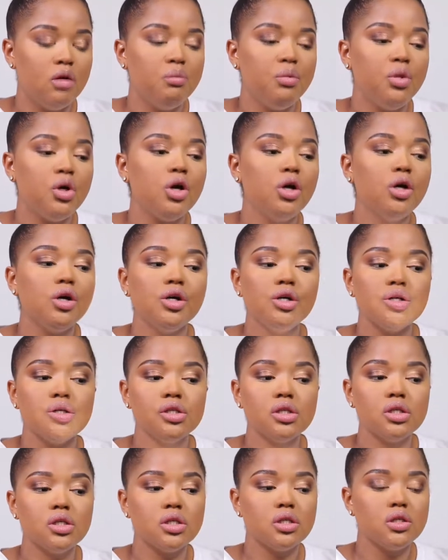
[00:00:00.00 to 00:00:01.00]

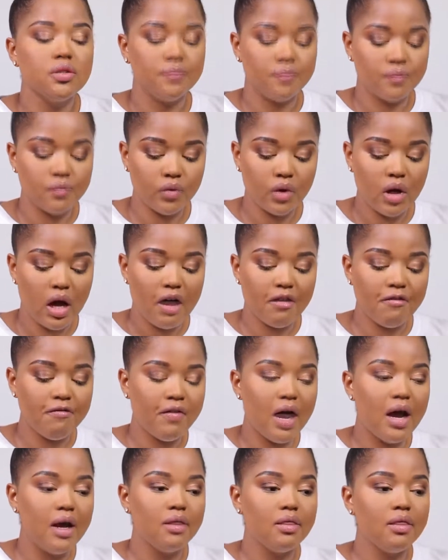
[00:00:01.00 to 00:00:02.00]
because I
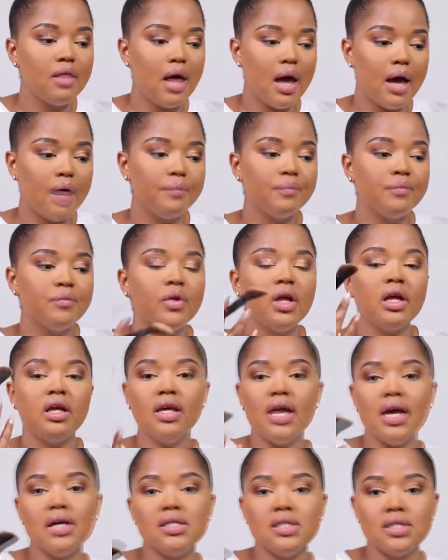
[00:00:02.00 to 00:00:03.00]
find that
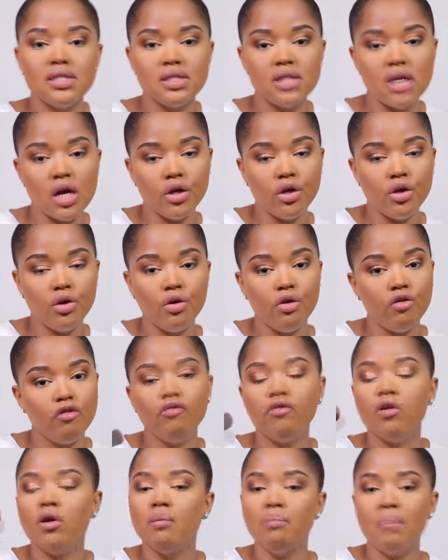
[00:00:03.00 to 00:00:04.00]
yes, you've
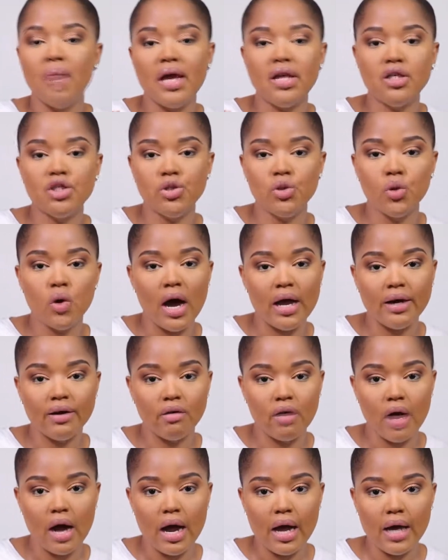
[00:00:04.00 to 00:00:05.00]
baked your
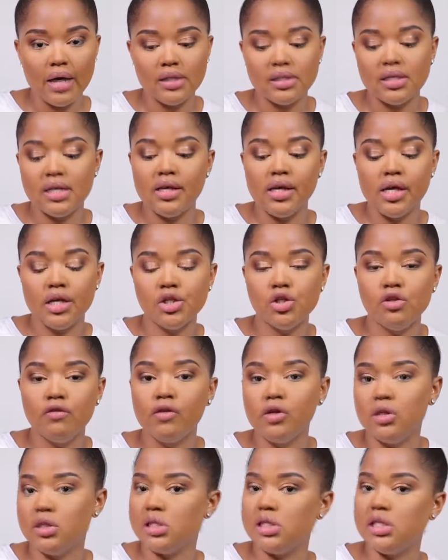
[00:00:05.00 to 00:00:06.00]
under eyes and yes, you've
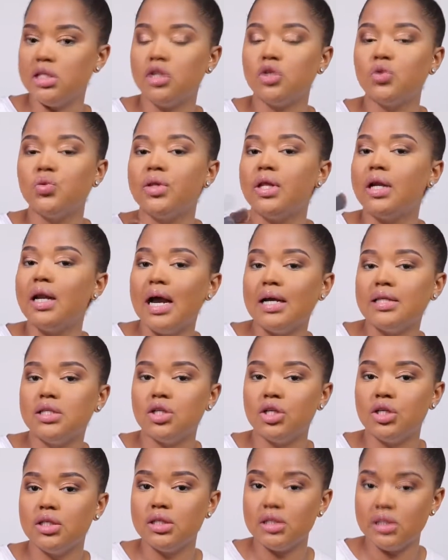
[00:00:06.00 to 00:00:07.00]
concealed with a lighter
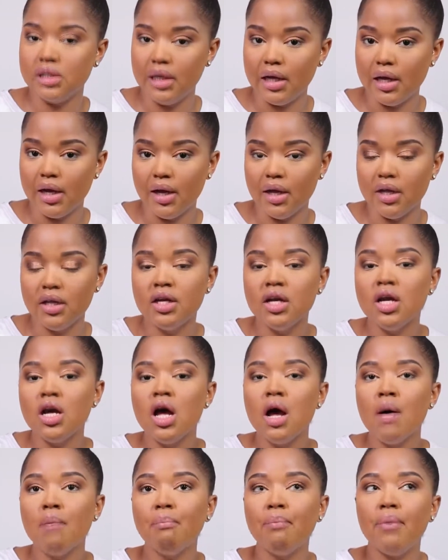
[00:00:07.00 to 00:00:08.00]
concealer,
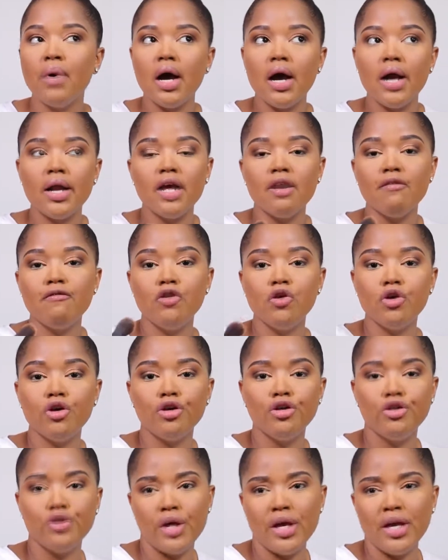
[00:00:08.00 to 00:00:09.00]
but if you're
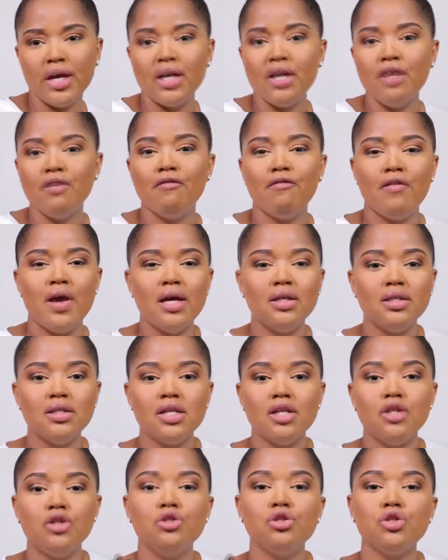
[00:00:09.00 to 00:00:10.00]
doing an event
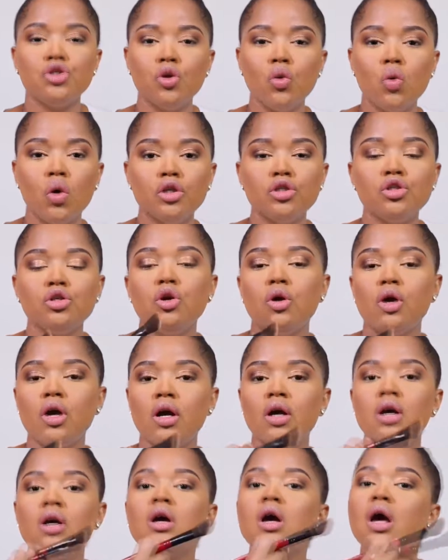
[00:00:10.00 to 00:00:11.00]
and you still want to look
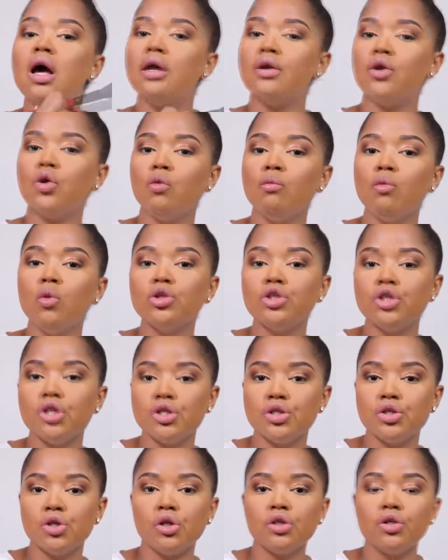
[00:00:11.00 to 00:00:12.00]
a little more
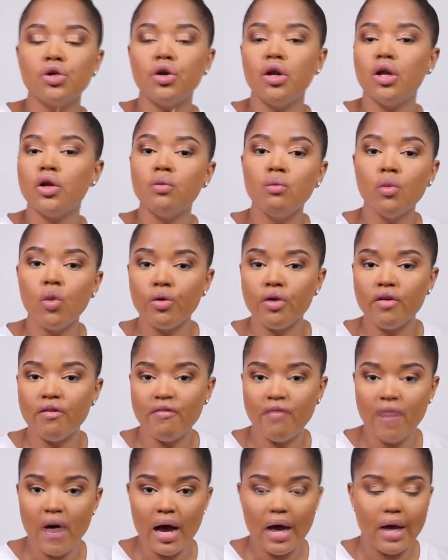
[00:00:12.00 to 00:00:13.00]
chiseled or a little more
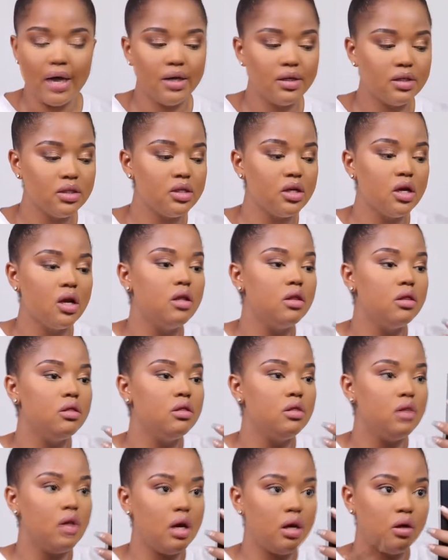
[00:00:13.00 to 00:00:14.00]
refined,
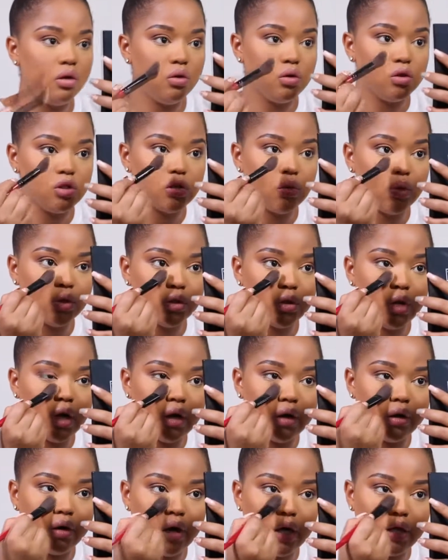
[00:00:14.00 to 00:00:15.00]
then you still want your
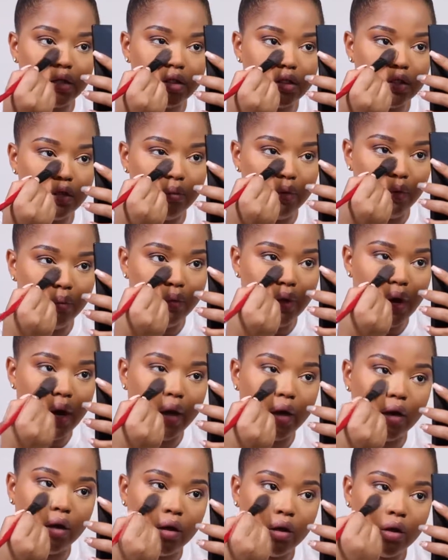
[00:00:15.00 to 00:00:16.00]
under eyes to be
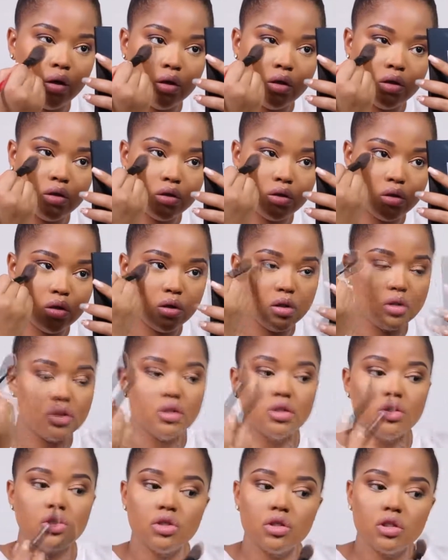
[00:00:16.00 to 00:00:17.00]
bright. So this
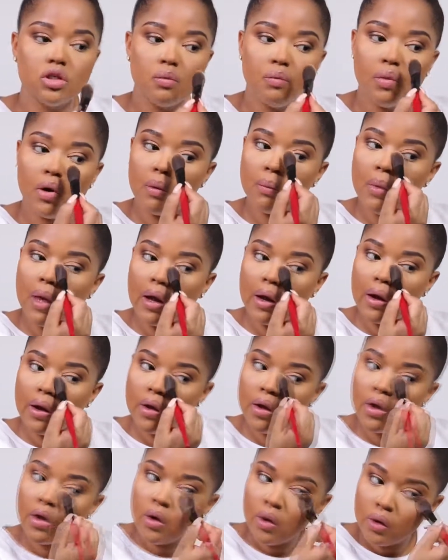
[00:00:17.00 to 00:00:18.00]
is just to bring back
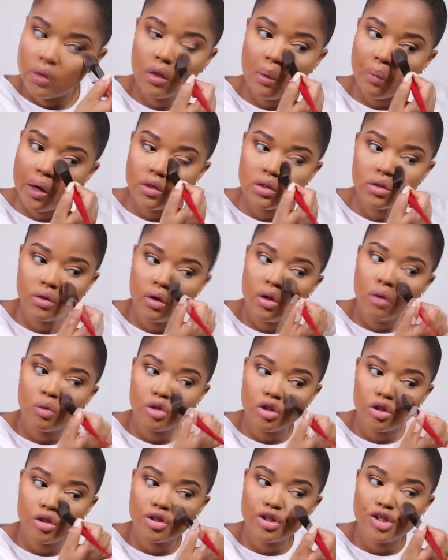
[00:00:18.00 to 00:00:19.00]
us,
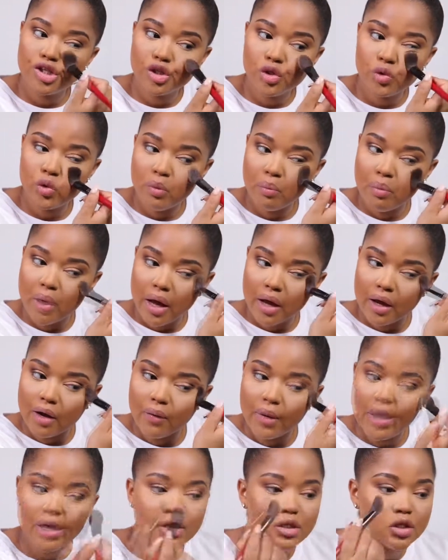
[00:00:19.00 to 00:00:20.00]
but you're going to sweep back
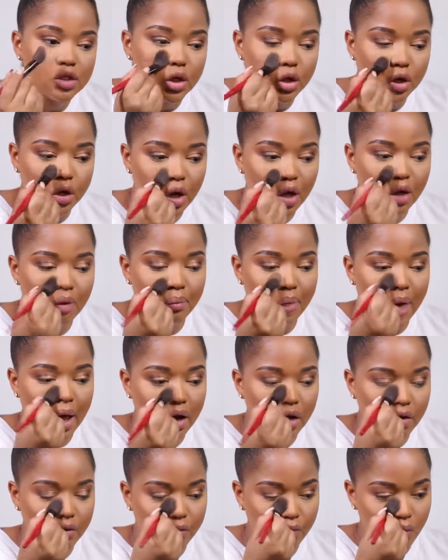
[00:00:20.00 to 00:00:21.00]
away. So you're going
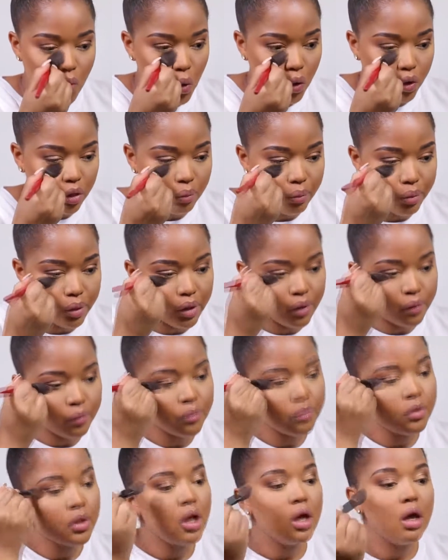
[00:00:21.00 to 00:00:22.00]
back and forth, but
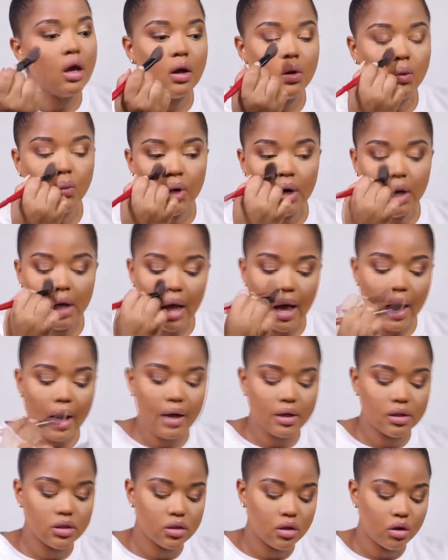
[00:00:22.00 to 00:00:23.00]
it really
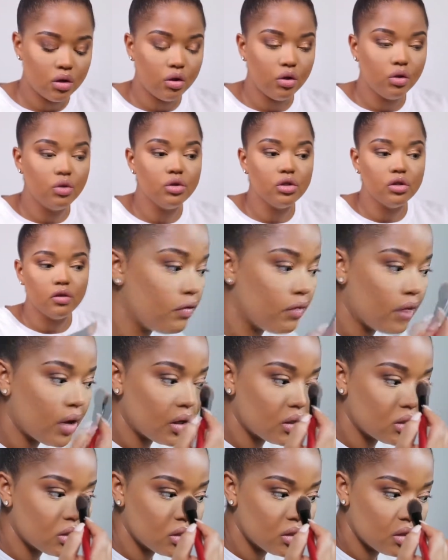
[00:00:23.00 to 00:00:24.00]
has a huge
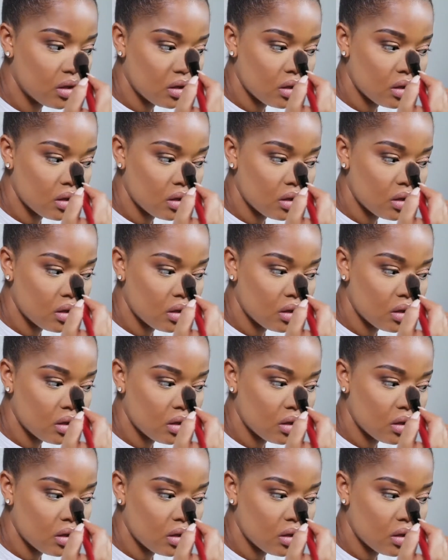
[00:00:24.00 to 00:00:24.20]
effect.